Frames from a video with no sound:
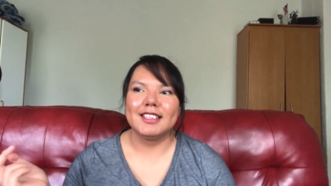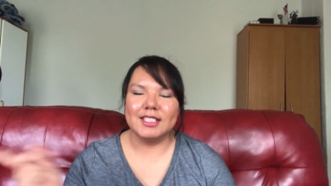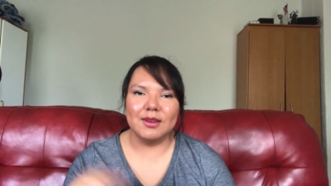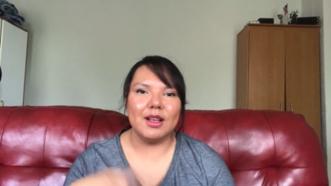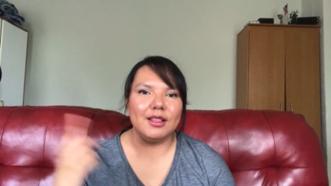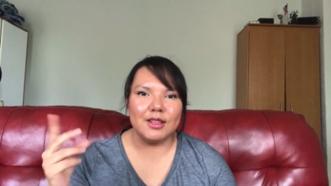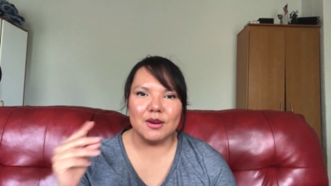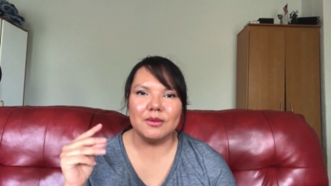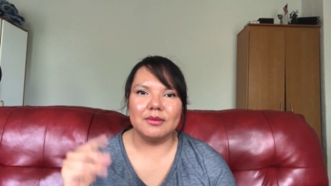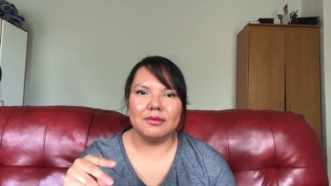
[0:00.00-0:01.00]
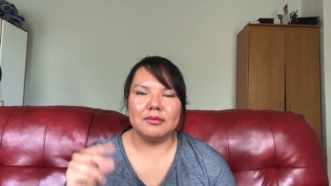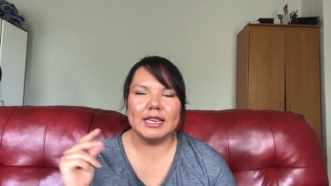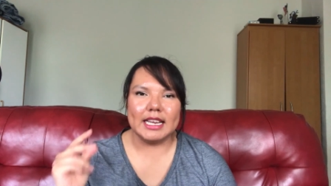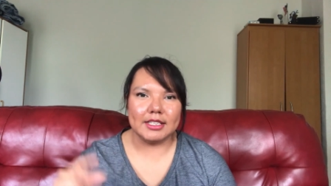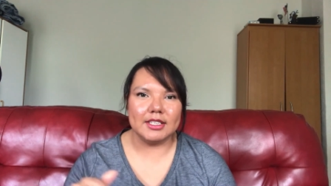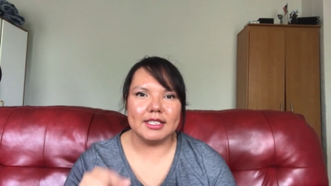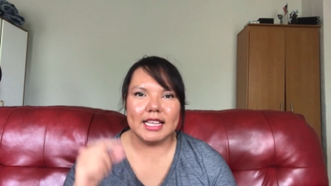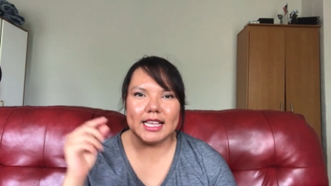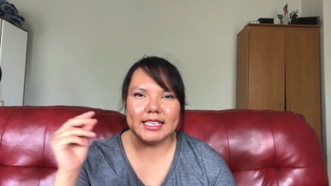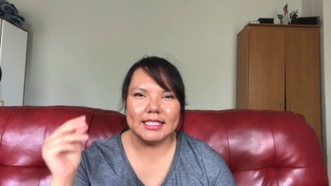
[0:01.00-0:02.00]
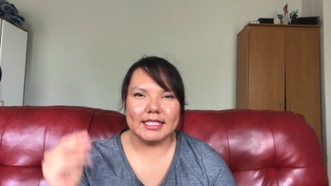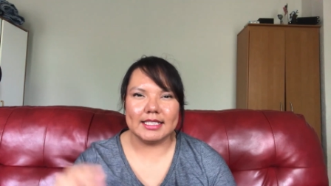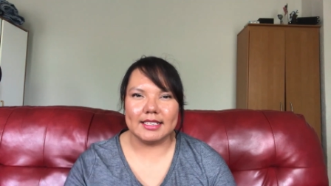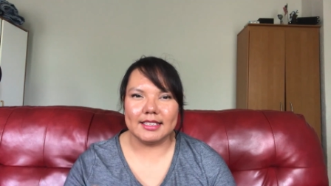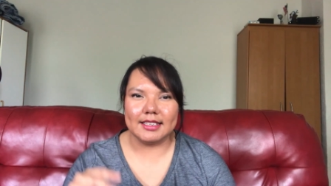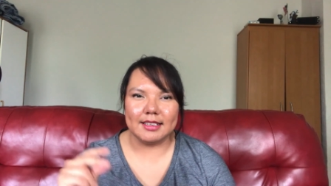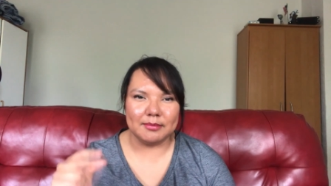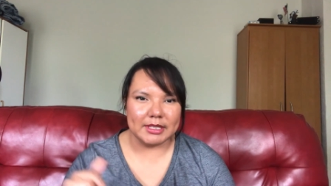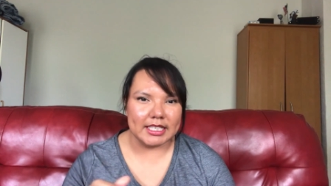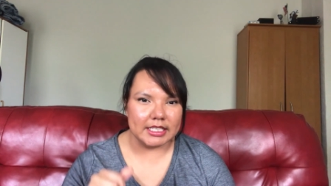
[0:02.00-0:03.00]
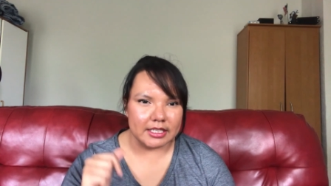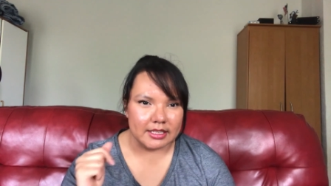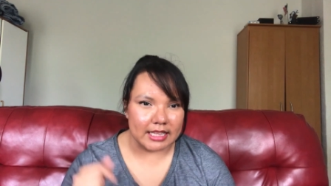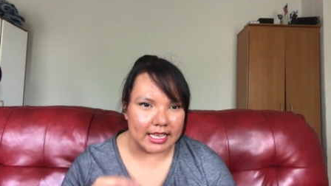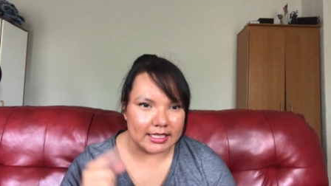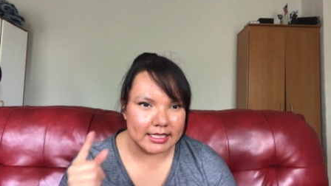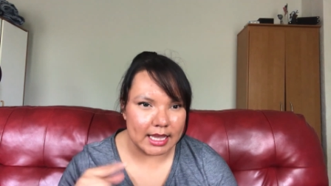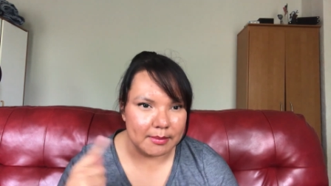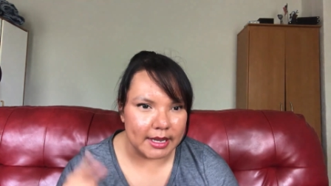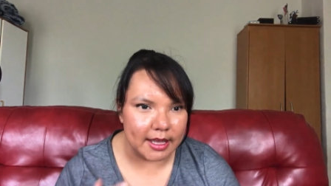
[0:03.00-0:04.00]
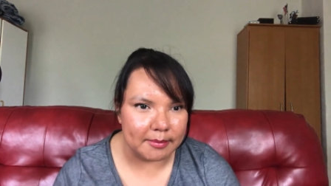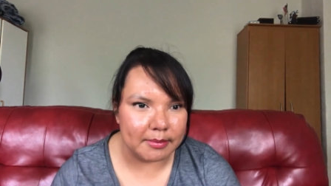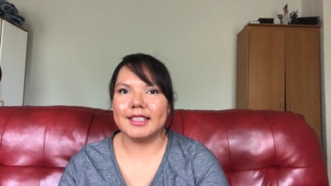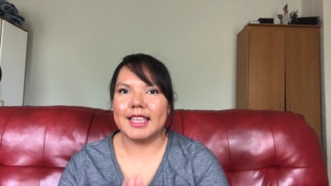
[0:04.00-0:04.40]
So I'll know what exercise and position that's coming up.